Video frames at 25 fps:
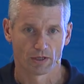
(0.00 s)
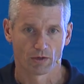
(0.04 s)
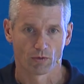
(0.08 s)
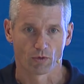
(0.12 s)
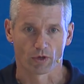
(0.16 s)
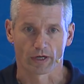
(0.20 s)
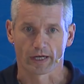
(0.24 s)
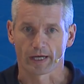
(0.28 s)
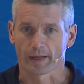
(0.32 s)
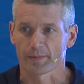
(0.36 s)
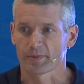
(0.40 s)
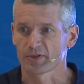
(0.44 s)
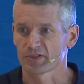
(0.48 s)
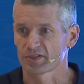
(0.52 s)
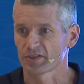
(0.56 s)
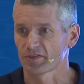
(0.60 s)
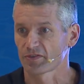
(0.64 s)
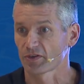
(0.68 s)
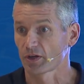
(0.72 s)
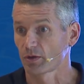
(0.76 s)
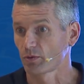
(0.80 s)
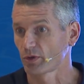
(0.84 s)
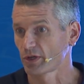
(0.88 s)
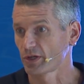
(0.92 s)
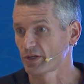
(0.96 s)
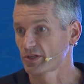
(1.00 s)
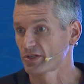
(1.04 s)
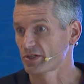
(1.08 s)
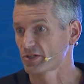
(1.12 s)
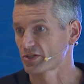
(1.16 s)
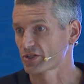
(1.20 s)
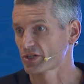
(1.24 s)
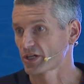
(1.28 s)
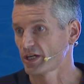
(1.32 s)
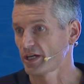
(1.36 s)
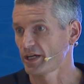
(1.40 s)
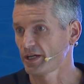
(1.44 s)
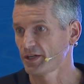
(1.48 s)
What happens if I wanted to
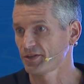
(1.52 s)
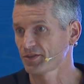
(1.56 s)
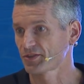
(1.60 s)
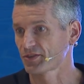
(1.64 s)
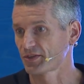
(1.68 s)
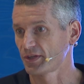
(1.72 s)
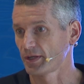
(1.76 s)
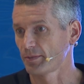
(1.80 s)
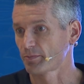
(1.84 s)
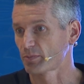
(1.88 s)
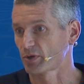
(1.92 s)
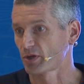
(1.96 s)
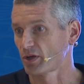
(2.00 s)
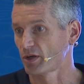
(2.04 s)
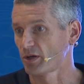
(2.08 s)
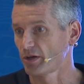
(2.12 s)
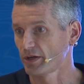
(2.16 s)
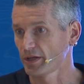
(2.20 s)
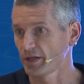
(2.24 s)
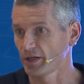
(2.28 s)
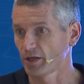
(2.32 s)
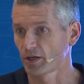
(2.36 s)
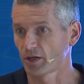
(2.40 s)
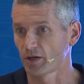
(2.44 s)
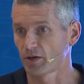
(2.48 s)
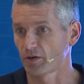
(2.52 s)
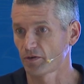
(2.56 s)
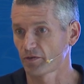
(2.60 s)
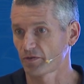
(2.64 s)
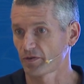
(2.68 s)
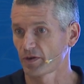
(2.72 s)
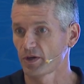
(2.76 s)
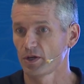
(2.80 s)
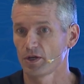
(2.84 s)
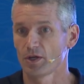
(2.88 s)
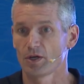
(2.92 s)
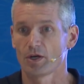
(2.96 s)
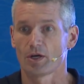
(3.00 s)
change the priority of
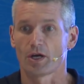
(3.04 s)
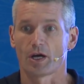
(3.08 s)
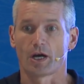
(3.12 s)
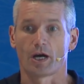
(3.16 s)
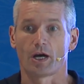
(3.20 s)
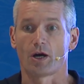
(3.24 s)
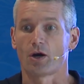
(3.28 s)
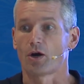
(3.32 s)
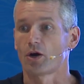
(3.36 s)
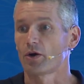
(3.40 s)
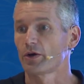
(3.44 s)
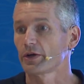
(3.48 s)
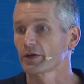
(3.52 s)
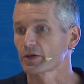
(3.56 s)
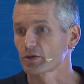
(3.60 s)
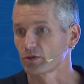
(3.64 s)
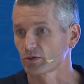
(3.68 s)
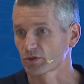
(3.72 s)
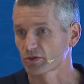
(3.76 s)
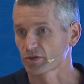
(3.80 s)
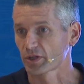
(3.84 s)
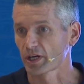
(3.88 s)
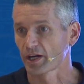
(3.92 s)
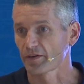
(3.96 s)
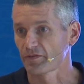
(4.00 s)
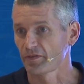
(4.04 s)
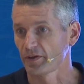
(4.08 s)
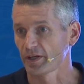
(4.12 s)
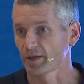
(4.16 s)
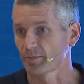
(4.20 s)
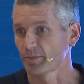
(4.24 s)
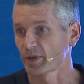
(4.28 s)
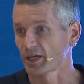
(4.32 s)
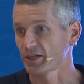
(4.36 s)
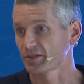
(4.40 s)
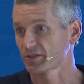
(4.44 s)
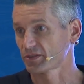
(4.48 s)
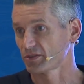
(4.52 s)
uh, Oracle traffic
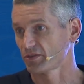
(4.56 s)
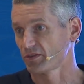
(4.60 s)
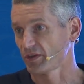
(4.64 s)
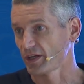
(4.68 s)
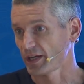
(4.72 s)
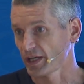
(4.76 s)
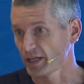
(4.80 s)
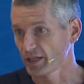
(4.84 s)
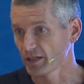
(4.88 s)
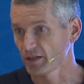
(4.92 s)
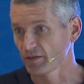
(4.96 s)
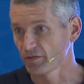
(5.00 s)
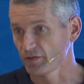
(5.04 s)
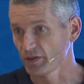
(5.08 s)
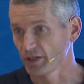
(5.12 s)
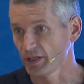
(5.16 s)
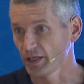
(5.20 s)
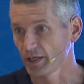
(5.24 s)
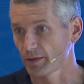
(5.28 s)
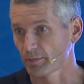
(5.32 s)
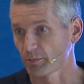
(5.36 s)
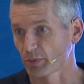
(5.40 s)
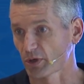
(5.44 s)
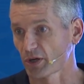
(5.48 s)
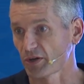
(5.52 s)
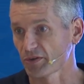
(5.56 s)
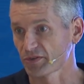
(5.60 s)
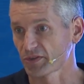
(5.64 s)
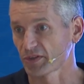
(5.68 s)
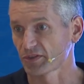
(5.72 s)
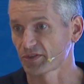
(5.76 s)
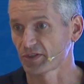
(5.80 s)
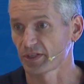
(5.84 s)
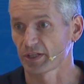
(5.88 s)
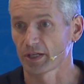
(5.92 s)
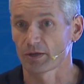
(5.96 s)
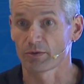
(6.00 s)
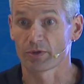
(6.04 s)
based on end of year
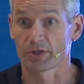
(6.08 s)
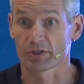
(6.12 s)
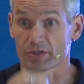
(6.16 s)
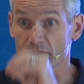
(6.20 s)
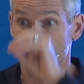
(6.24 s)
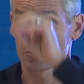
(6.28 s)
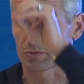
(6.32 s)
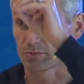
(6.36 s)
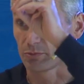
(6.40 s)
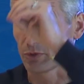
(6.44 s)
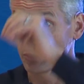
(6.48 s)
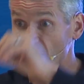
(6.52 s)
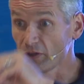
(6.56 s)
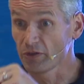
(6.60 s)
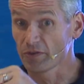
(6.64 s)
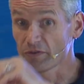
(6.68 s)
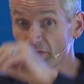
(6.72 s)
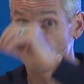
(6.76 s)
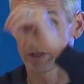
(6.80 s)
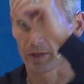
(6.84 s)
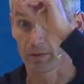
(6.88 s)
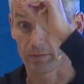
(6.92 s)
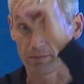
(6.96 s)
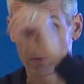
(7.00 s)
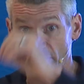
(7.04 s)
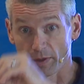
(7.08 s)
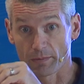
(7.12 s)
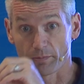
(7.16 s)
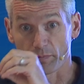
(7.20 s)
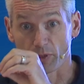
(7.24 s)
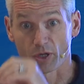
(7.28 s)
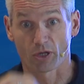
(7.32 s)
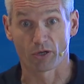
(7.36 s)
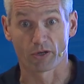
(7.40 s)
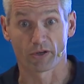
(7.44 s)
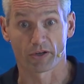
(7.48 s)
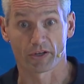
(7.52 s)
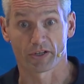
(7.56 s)
processing. I want to move the, the
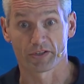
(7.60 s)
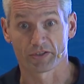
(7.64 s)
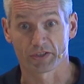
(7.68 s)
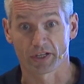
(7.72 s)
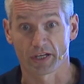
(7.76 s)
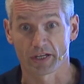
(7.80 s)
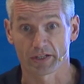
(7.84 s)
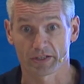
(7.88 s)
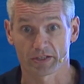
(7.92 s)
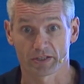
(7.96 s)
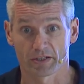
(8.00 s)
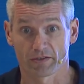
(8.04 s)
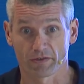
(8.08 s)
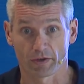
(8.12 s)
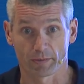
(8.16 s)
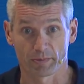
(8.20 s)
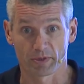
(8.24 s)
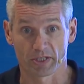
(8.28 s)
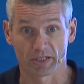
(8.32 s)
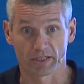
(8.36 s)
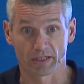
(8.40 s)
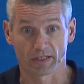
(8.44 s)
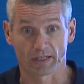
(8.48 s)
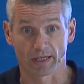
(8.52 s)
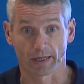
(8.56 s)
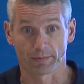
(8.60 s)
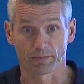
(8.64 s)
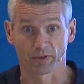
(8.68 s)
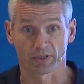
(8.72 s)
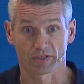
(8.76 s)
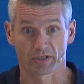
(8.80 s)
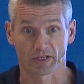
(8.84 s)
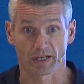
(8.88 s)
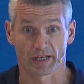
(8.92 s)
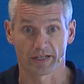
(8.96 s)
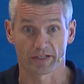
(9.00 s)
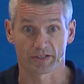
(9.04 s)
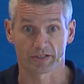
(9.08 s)
prioritization of a particular
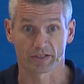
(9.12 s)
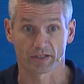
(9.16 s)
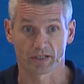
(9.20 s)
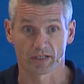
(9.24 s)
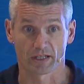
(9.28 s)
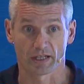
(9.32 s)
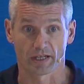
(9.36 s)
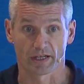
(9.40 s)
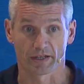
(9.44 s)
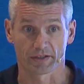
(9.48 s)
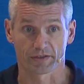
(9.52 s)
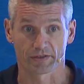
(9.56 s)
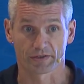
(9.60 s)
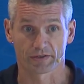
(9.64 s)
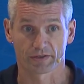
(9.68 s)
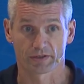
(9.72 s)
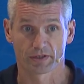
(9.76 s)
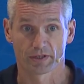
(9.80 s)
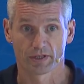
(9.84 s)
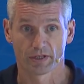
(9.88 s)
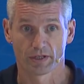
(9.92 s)
application class.